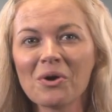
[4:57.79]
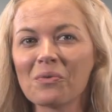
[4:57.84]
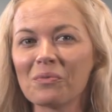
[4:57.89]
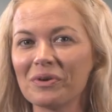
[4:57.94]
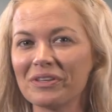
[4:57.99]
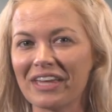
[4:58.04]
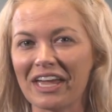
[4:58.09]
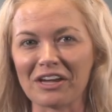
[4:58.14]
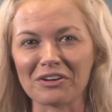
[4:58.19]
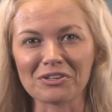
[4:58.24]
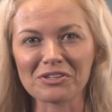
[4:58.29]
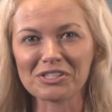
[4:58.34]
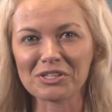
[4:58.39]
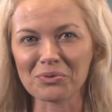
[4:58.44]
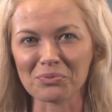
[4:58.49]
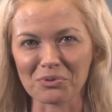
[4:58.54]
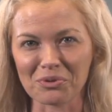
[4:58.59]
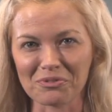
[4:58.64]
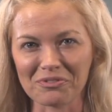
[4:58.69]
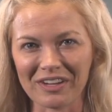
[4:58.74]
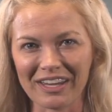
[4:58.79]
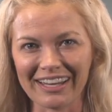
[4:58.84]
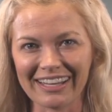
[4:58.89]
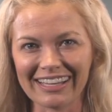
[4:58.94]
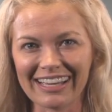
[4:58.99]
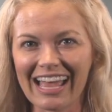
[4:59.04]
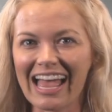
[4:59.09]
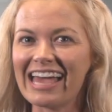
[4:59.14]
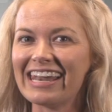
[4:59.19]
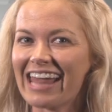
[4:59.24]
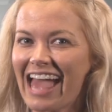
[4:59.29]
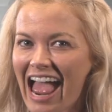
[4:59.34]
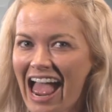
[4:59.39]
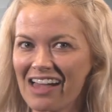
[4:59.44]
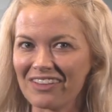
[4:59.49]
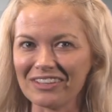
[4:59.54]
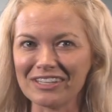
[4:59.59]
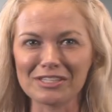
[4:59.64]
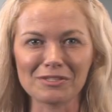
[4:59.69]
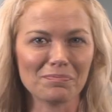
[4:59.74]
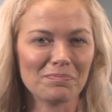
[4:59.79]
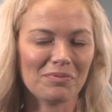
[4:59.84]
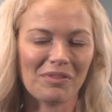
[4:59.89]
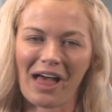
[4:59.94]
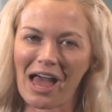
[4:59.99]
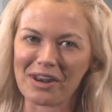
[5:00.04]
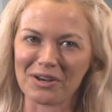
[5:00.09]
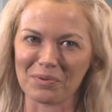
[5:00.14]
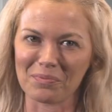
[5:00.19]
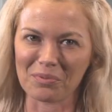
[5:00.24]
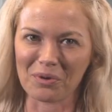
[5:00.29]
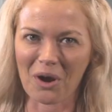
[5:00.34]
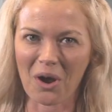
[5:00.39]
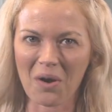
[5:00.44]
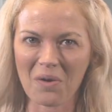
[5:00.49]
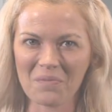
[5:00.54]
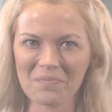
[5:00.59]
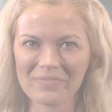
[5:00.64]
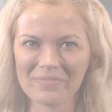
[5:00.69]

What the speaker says: with Anderson Roofing and Atlas Platinum Pro.